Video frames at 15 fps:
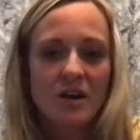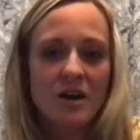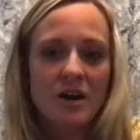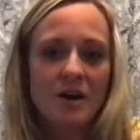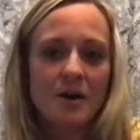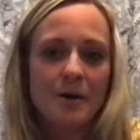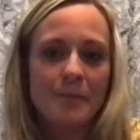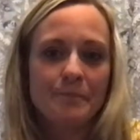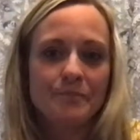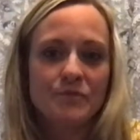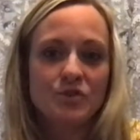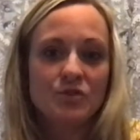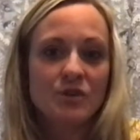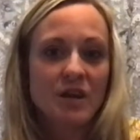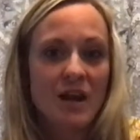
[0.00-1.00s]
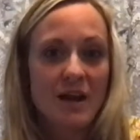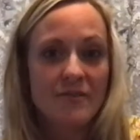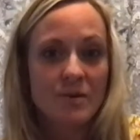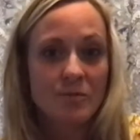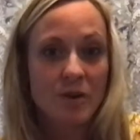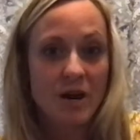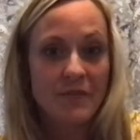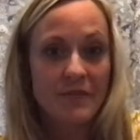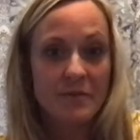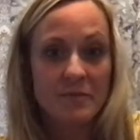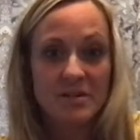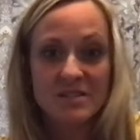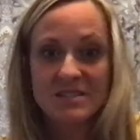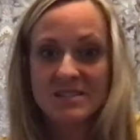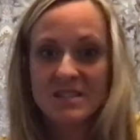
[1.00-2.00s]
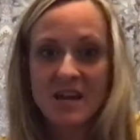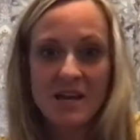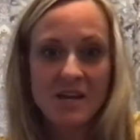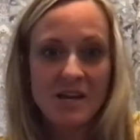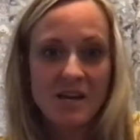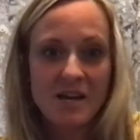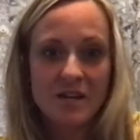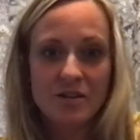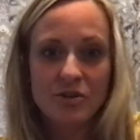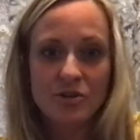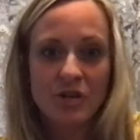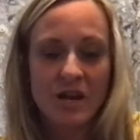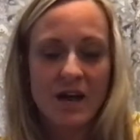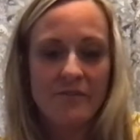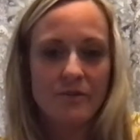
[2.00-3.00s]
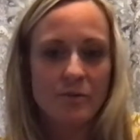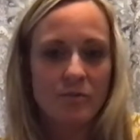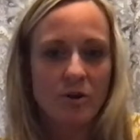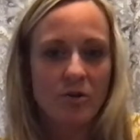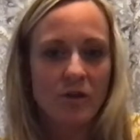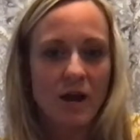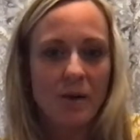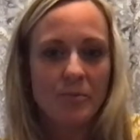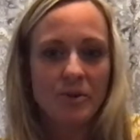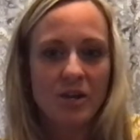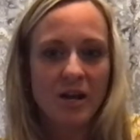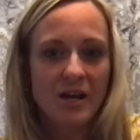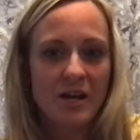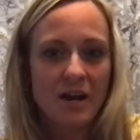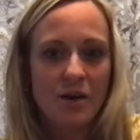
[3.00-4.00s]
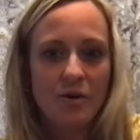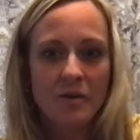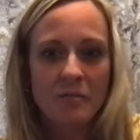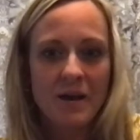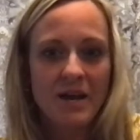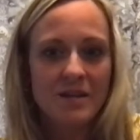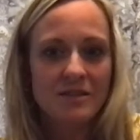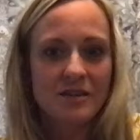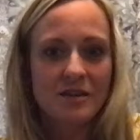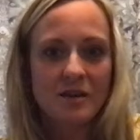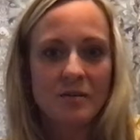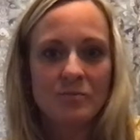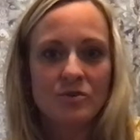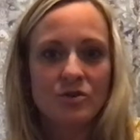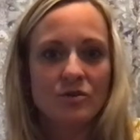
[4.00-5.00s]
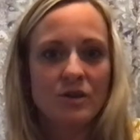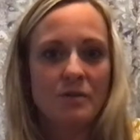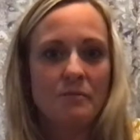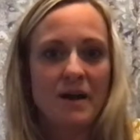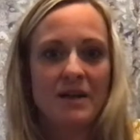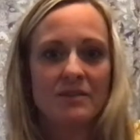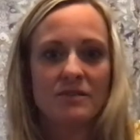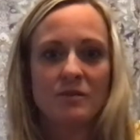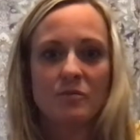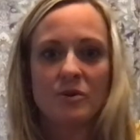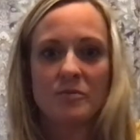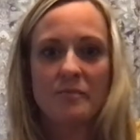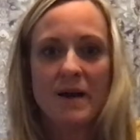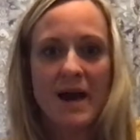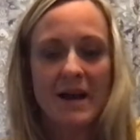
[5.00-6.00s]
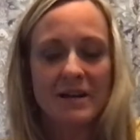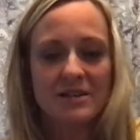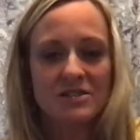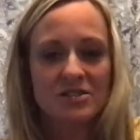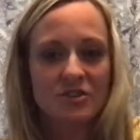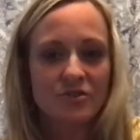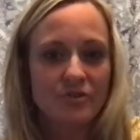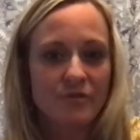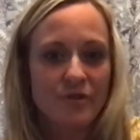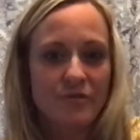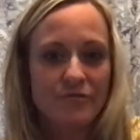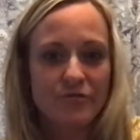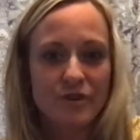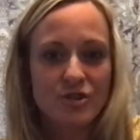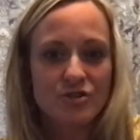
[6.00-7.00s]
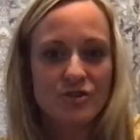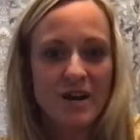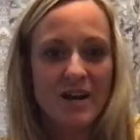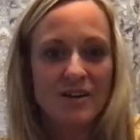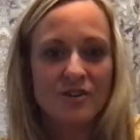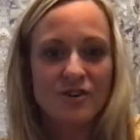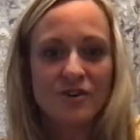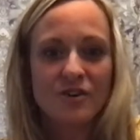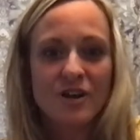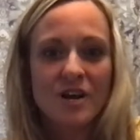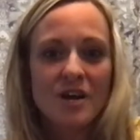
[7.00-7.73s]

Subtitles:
You can have them write them in sand. You can have them roll out Play-Doh and make them. You can make them with magnets on the refrigerator.